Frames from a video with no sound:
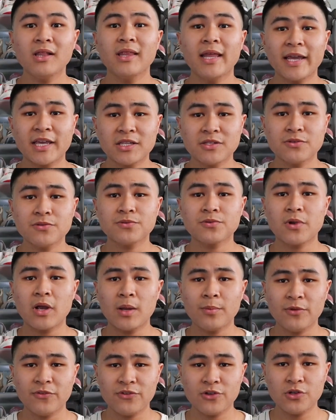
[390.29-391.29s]
Like and
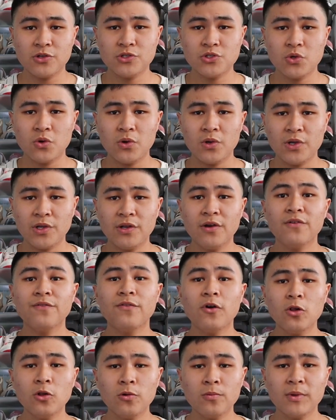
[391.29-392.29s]
subscribe if you enjoyed.
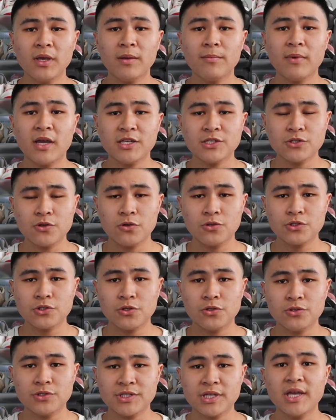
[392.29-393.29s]
Follow me on my
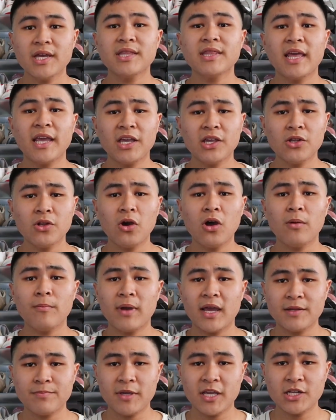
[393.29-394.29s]
socials. Thank you to all
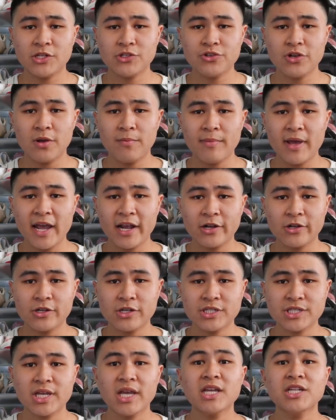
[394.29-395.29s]
my Patreon
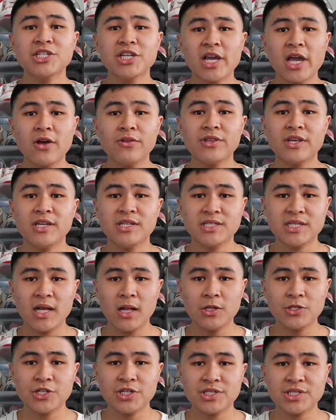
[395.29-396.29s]
backers. Check out the
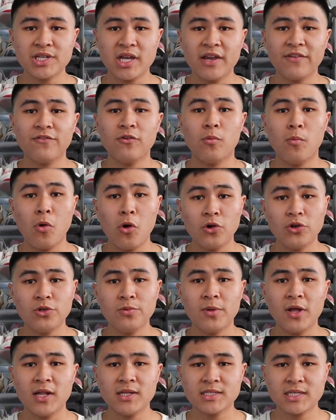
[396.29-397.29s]
Intelligent site for more
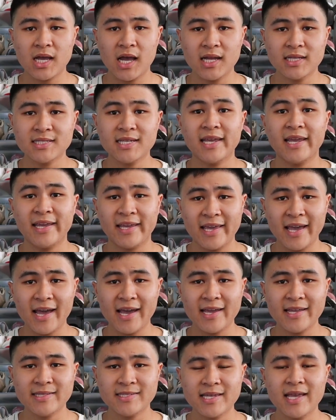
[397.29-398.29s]
New Balance content and
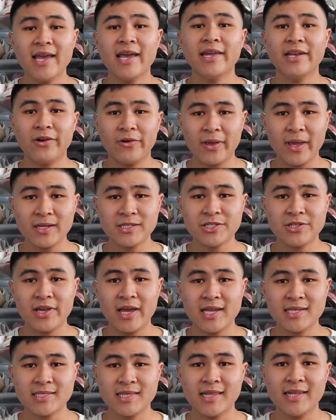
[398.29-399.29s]
guides, and I'll catch you
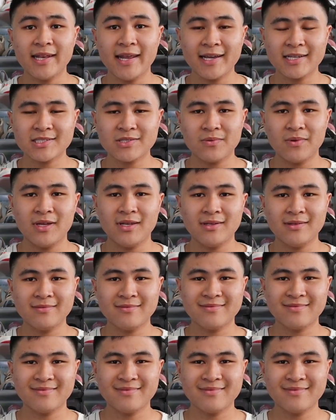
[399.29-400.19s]
guys in the next one.